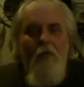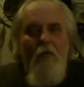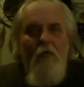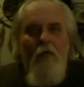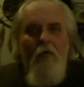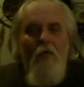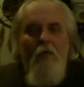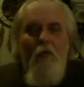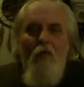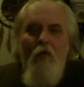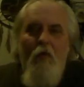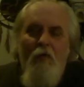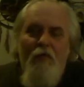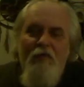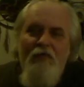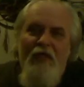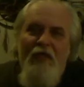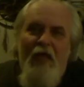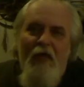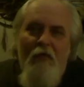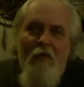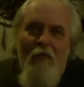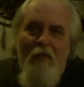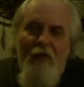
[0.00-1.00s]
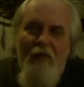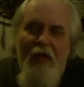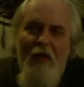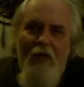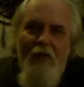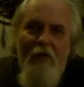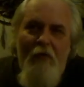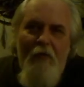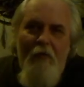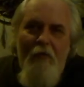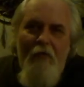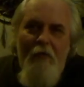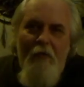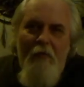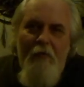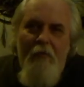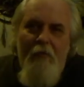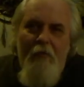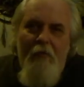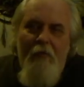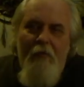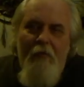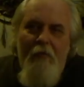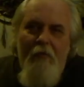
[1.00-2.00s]
Well, where was I going to go?
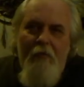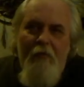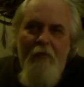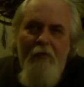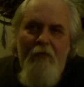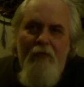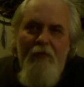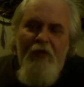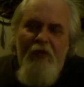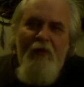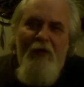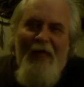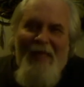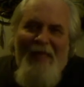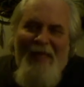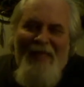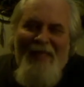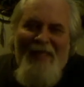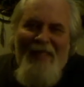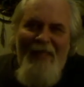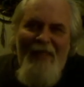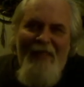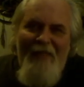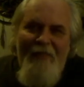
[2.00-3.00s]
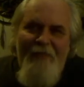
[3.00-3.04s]
Noodlehead?